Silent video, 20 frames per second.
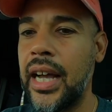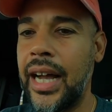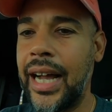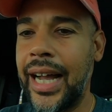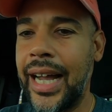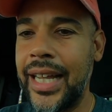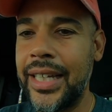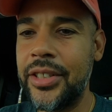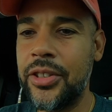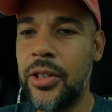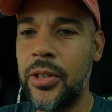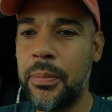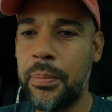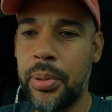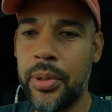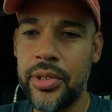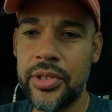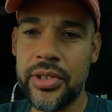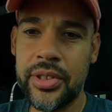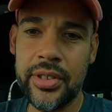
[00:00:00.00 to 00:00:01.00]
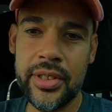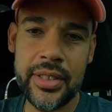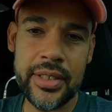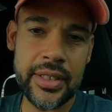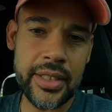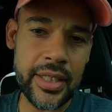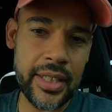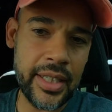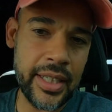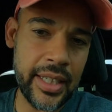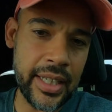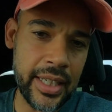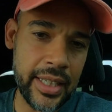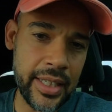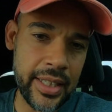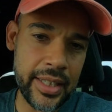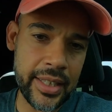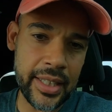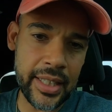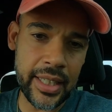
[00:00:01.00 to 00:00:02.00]
I don't personally see
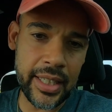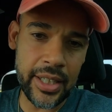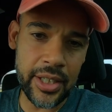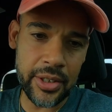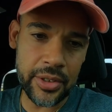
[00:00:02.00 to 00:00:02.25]
anything